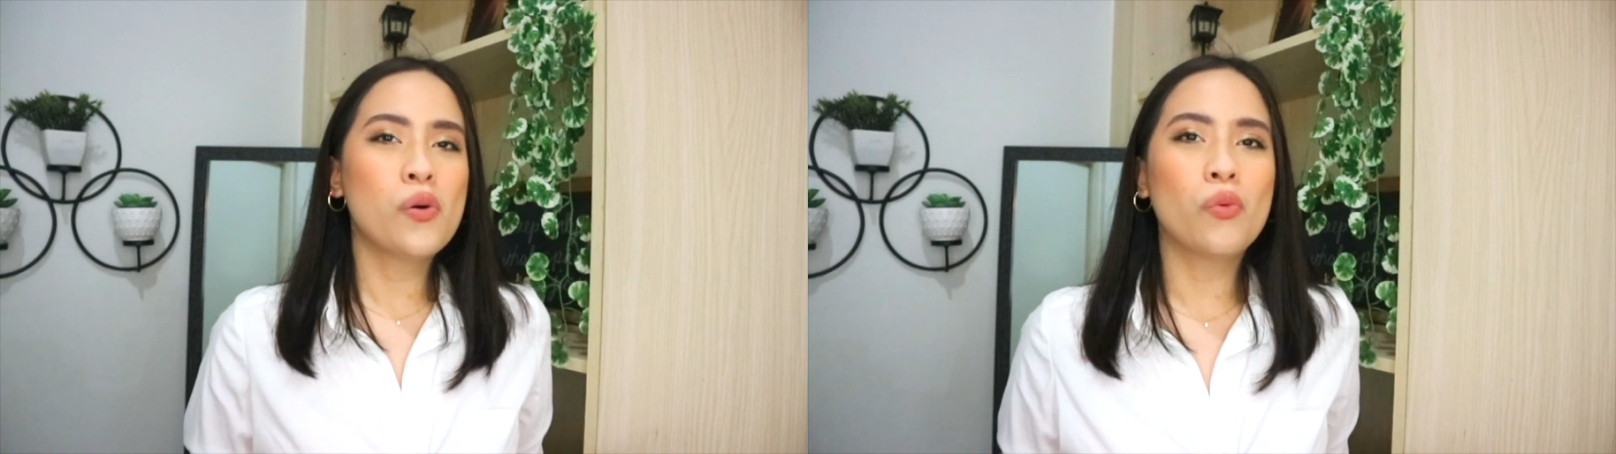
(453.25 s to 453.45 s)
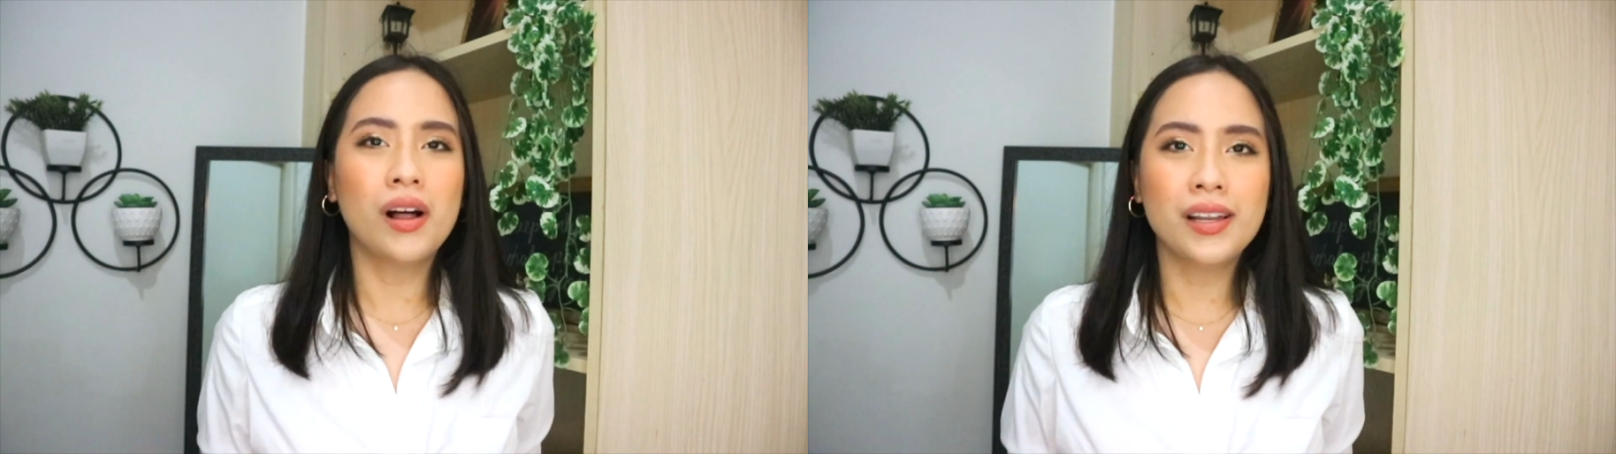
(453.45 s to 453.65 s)

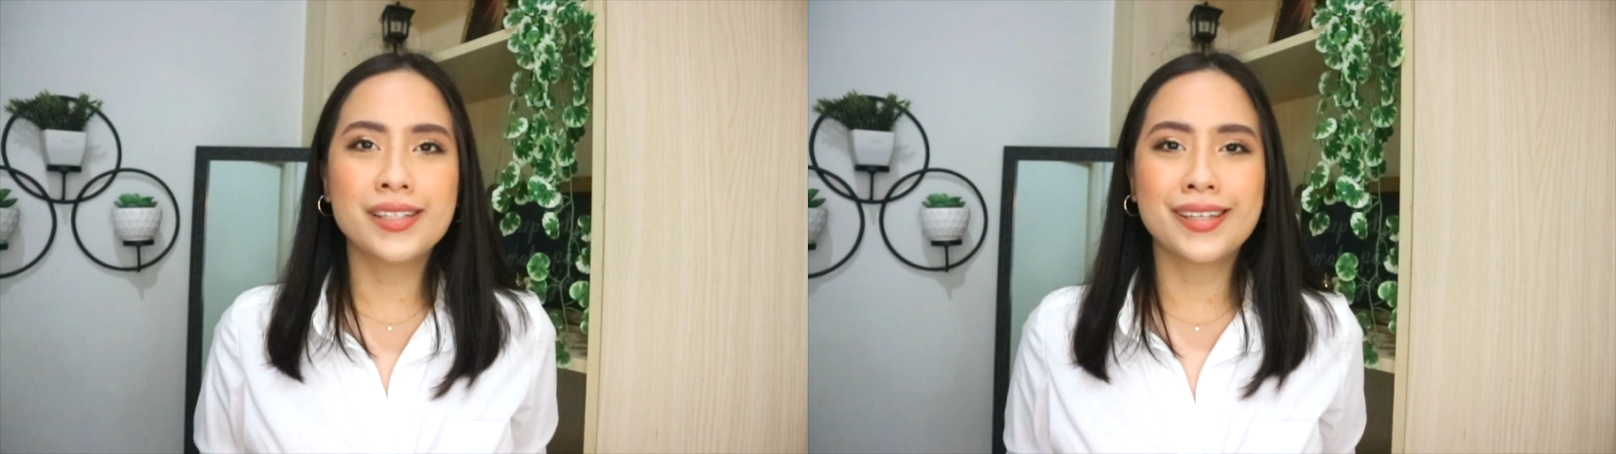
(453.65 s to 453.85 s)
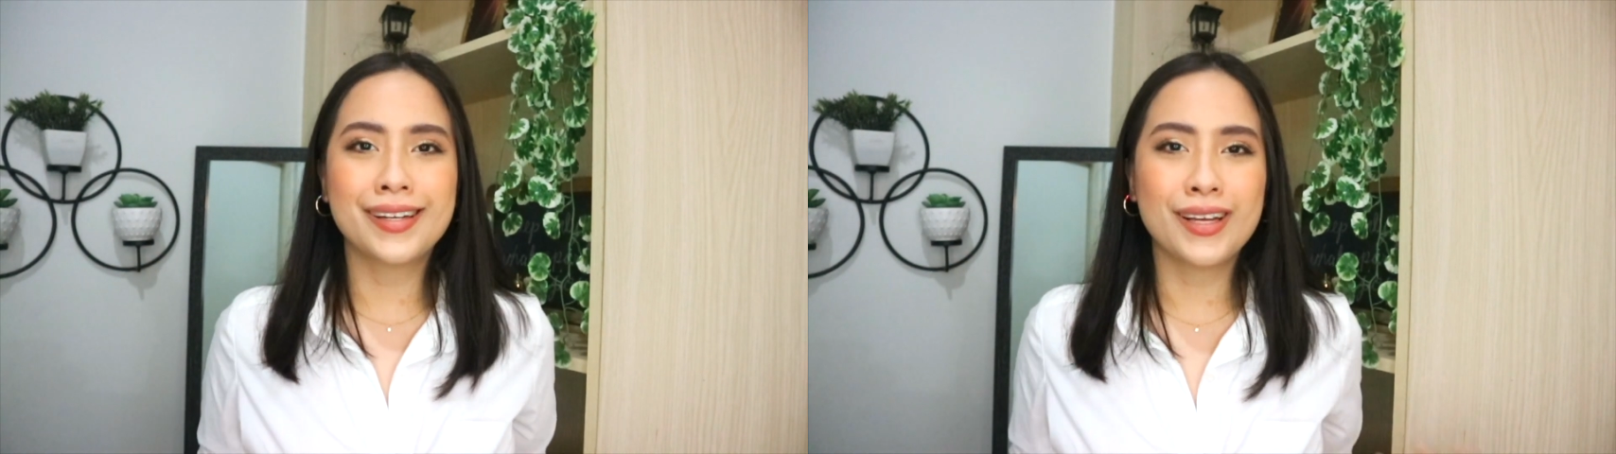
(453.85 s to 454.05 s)

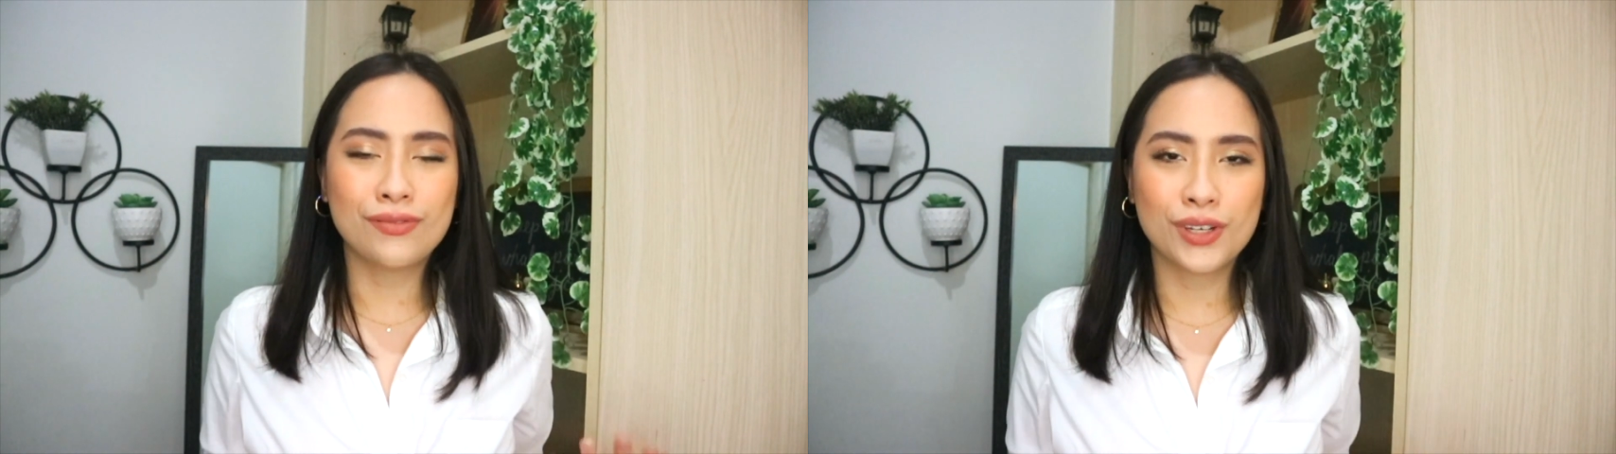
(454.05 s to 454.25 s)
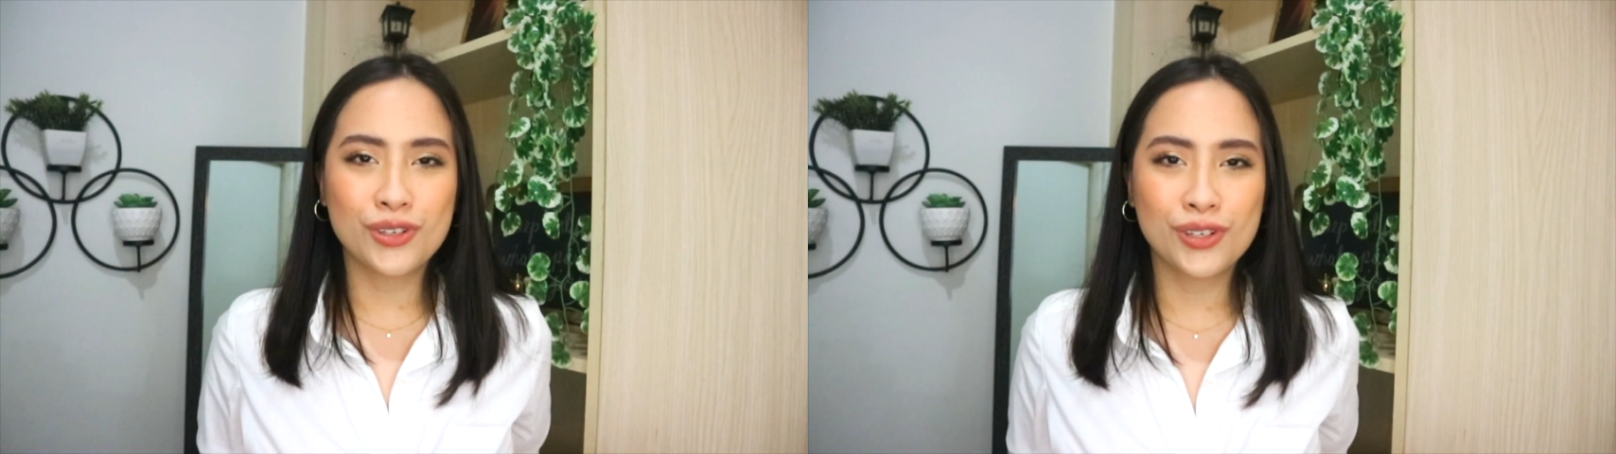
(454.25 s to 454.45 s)
wallets and then
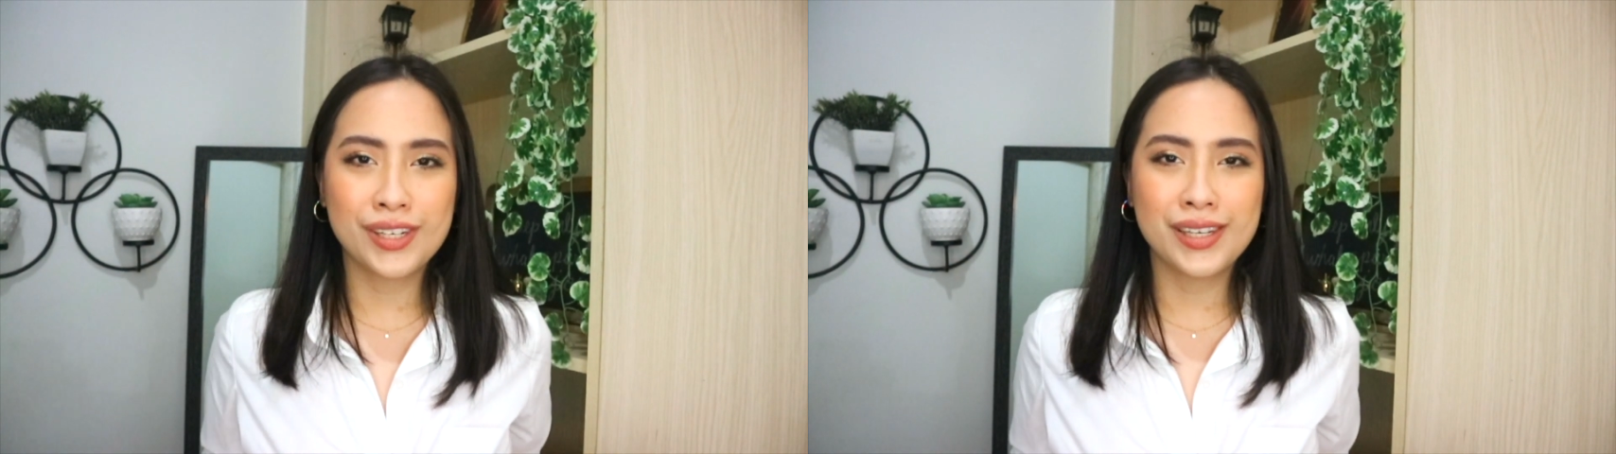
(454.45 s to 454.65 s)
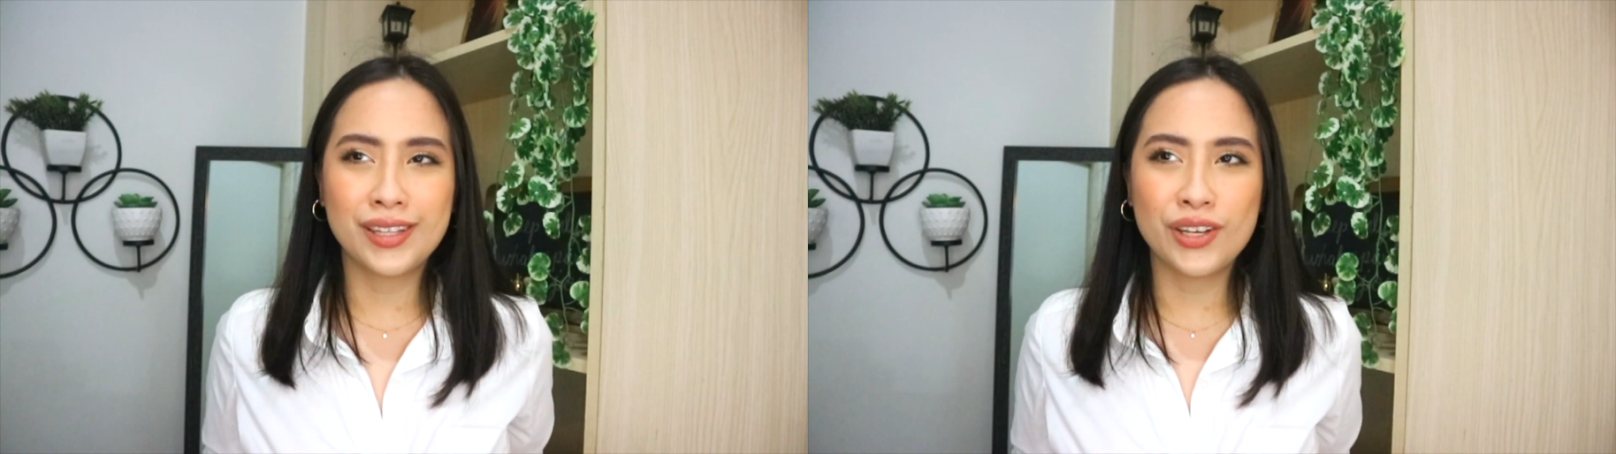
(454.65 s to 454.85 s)

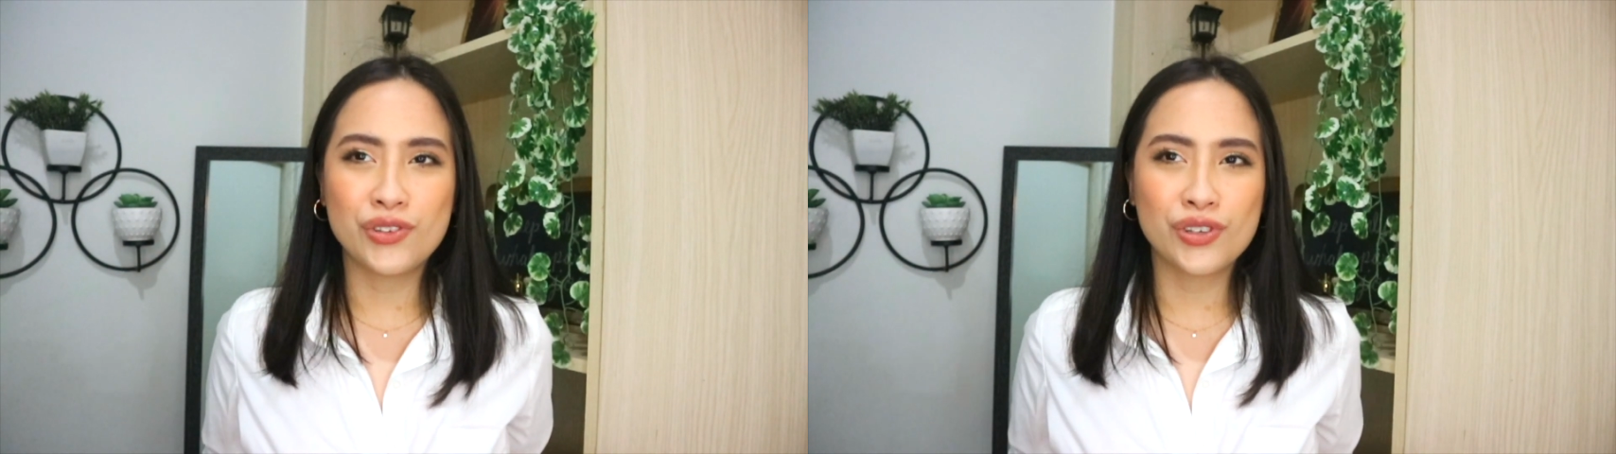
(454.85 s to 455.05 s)
eventually they